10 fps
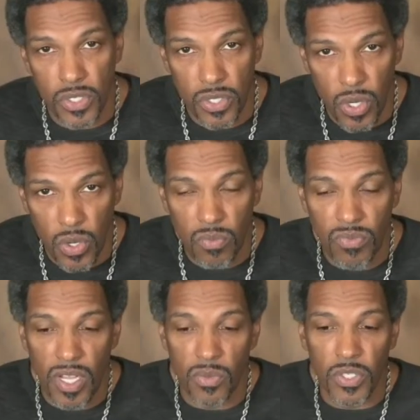you know,
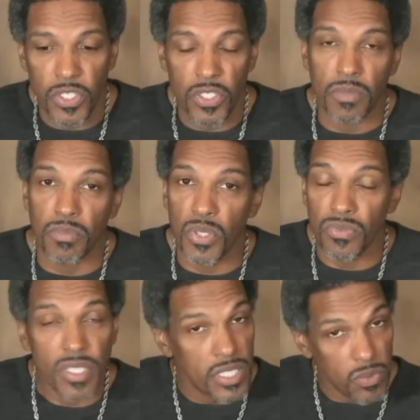follow what you can
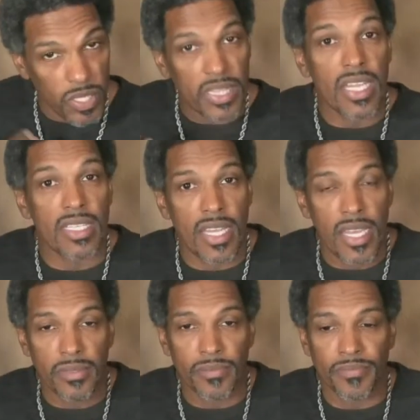prove. This is what they
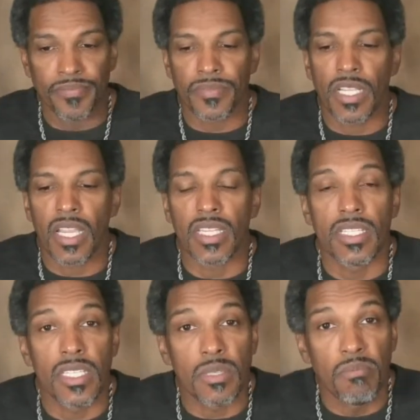say.
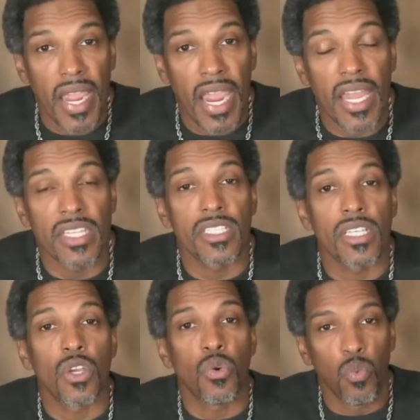This is man's
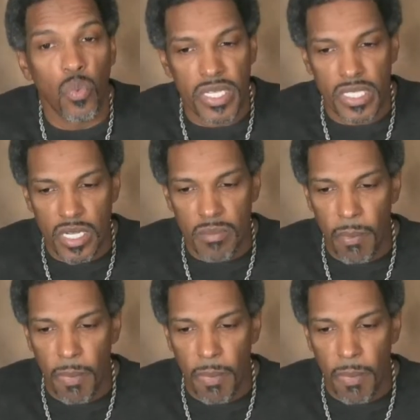wisdom.